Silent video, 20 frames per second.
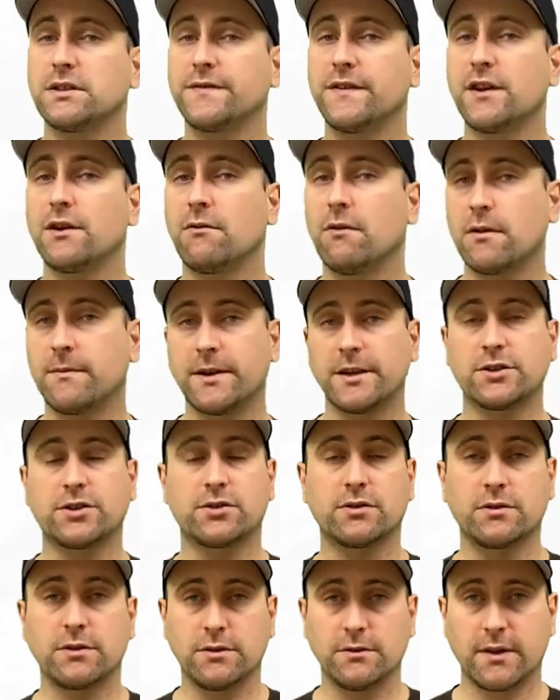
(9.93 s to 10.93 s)
video, I want to make
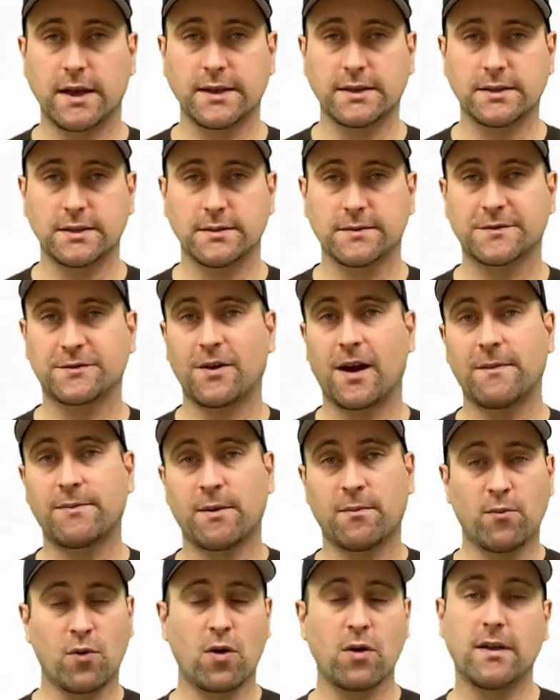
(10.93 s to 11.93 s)
sure that you like and subscribe.
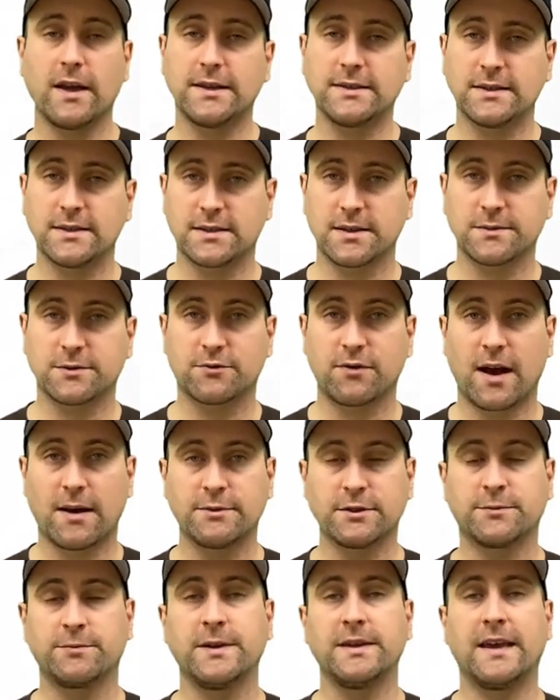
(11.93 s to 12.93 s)
The more likes and
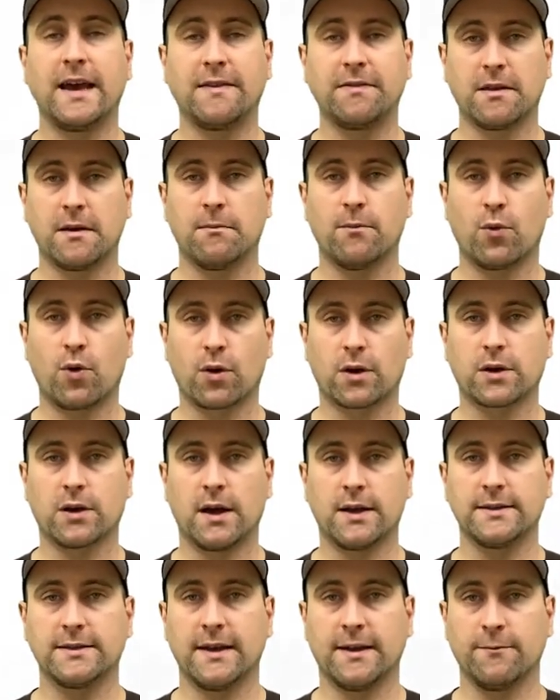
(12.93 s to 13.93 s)
subscribers we get, the more
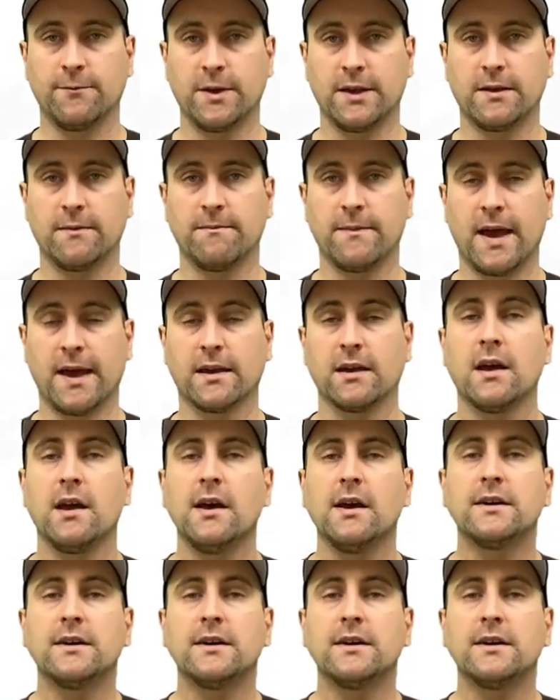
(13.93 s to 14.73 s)
content we can make.